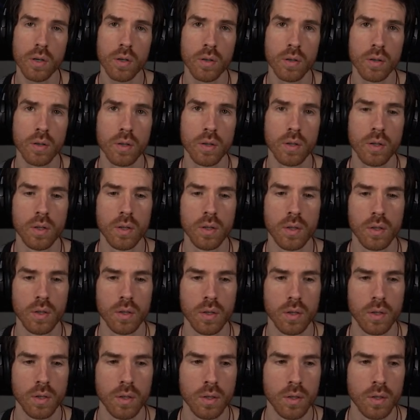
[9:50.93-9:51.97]

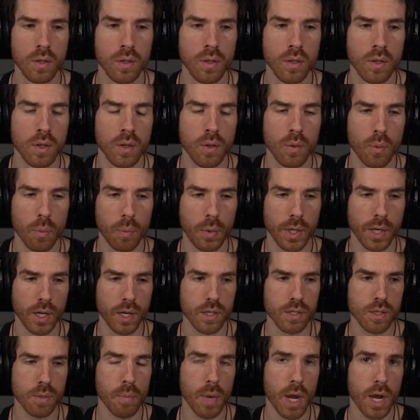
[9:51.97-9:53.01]
playing it
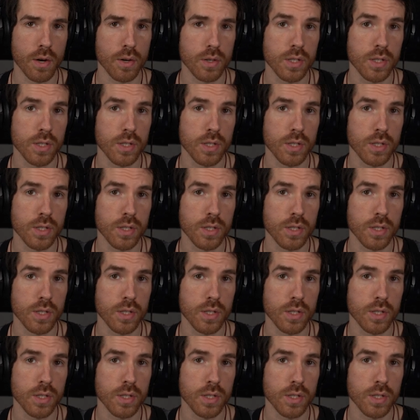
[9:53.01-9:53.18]
as a minor